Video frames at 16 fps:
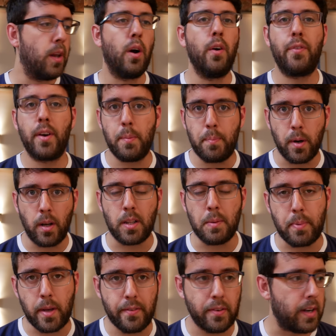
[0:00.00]
hopefully build a
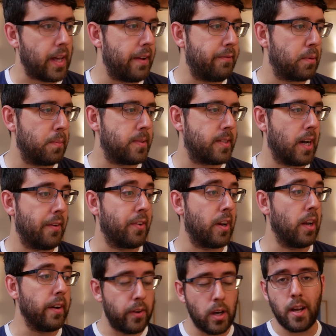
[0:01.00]
bit of a name for himself. And
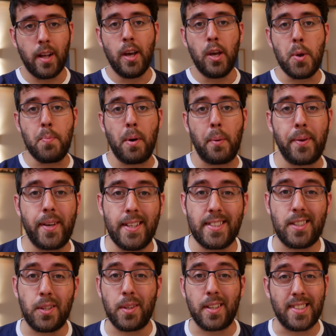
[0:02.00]
another he probably
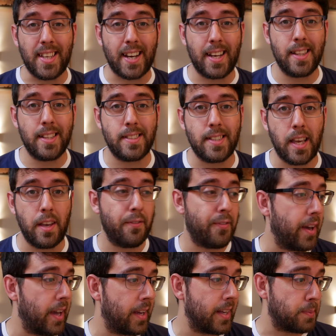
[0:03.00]
needs to do exactly the same
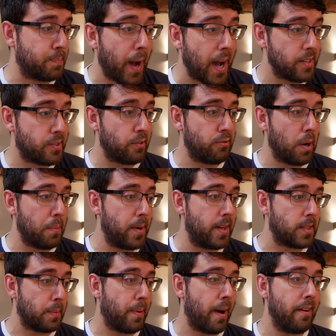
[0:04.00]
thing is Patrick
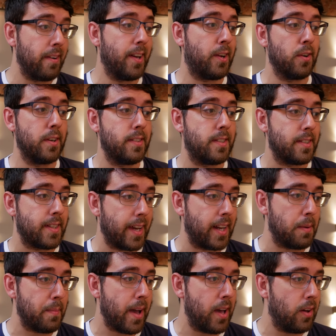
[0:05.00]
Roberts. Apparently, according to the
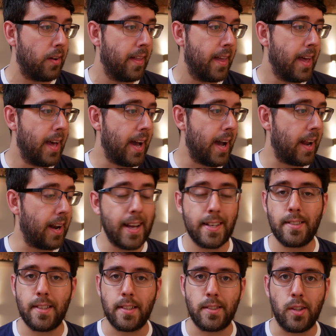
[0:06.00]
Daily Mail, uh,
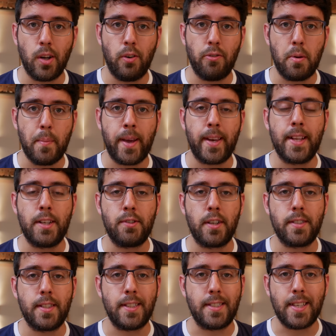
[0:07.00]
Leicester still remain
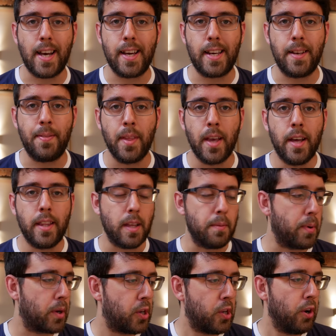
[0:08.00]
interested in signing the
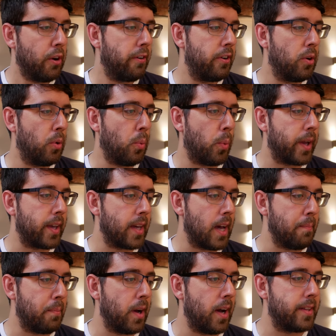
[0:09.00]
mercurial
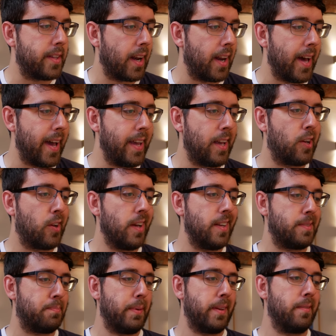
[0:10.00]
winger, but a delay
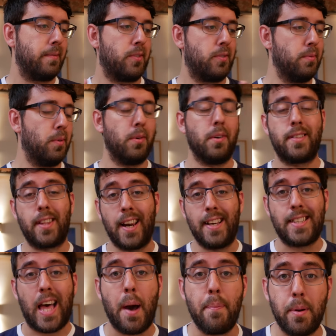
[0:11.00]
has been well, a
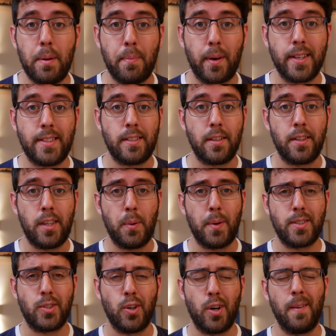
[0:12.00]
delay's happened because he's on the
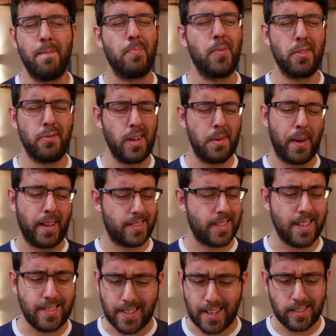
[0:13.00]
US tour. Doesn't really make
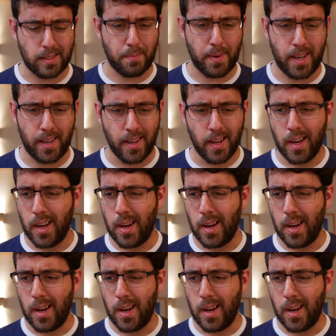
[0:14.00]
sense that to me.